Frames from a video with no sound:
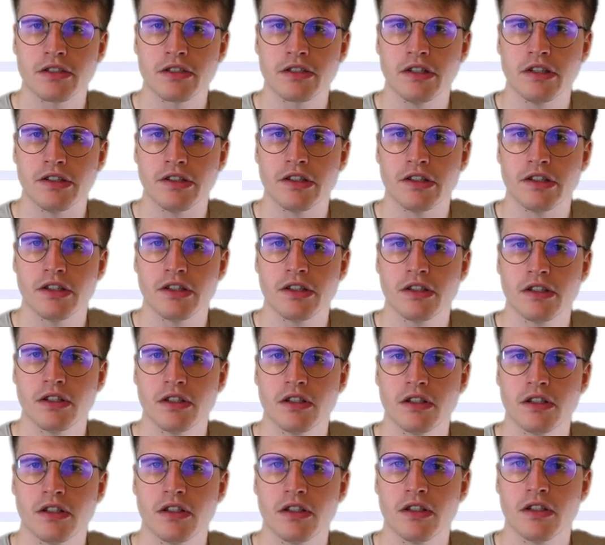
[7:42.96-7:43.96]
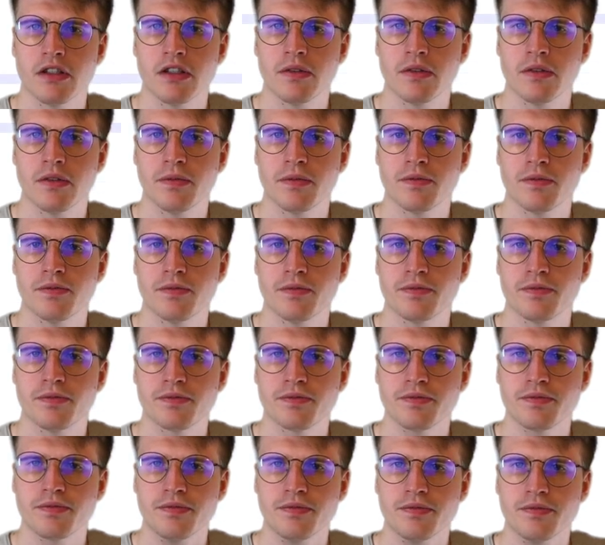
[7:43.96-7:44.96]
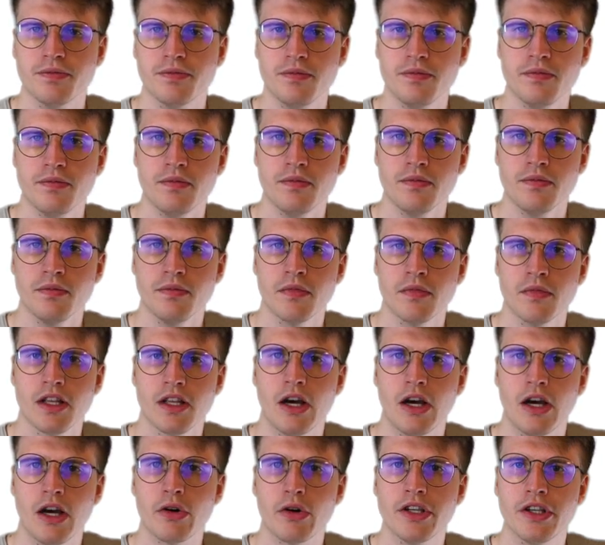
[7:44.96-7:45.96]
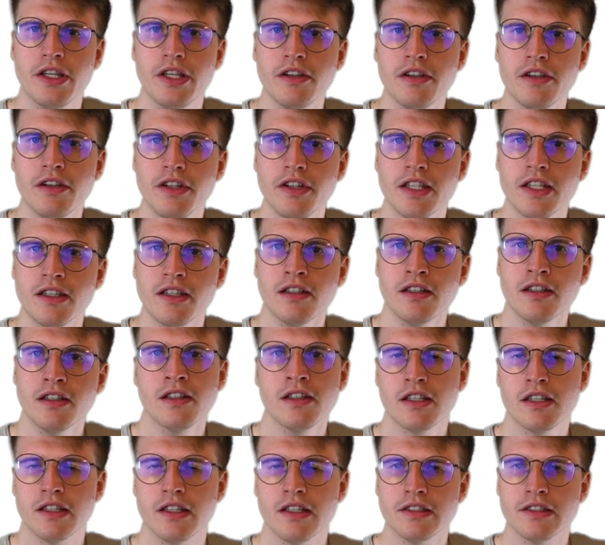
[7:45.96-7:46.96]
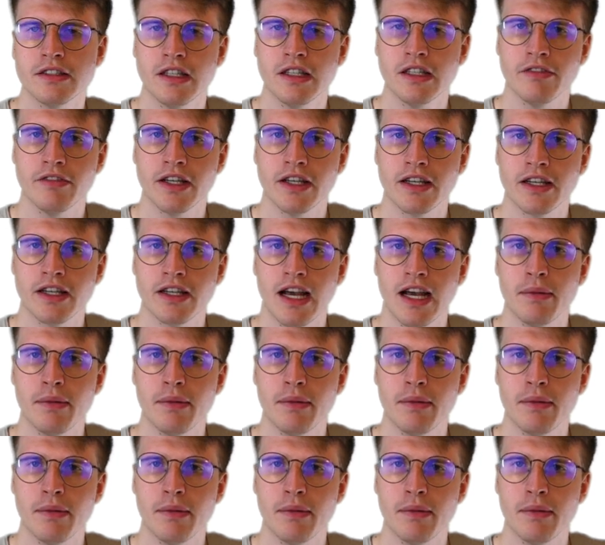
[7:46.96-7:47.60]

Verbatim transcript: Again, the value is divided once for the station and once for the connectors.